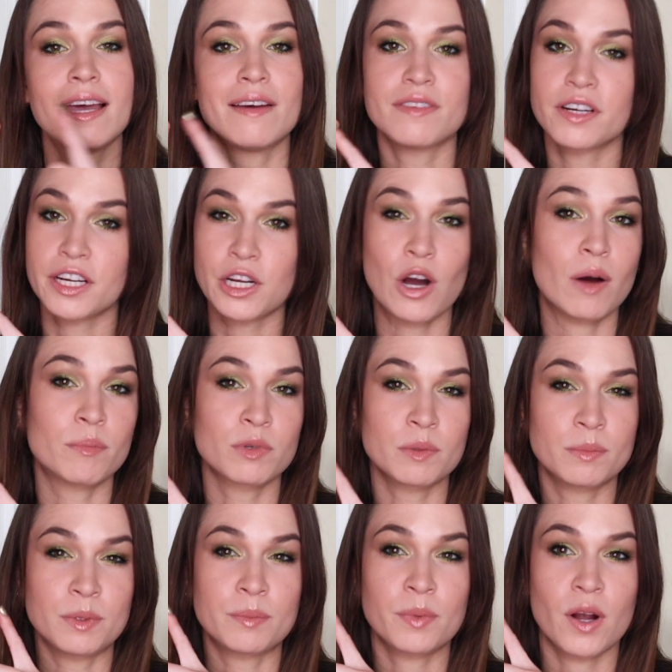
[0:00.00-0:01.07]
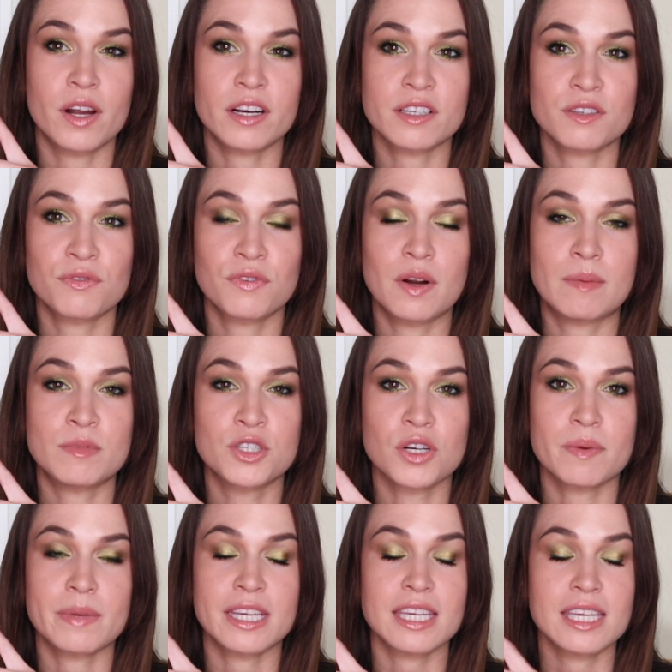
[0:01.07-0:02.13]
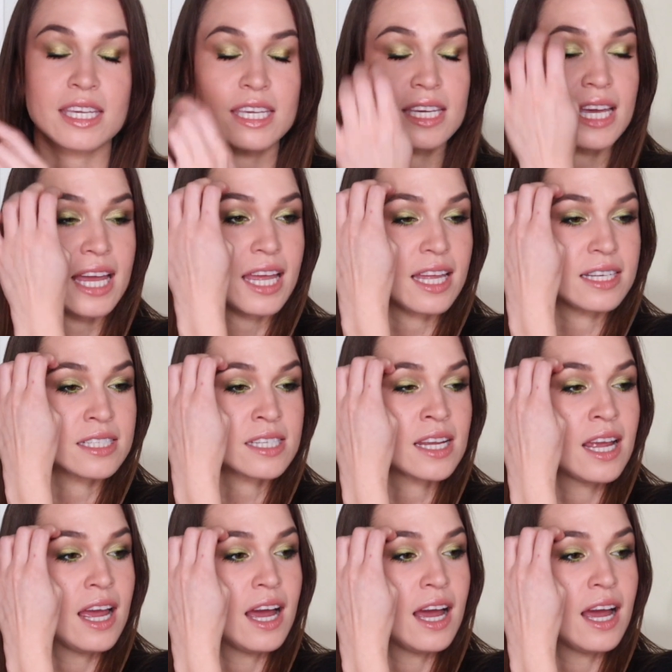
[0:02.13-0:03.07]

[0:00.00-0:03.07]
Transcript: very comparable product from Derma E, and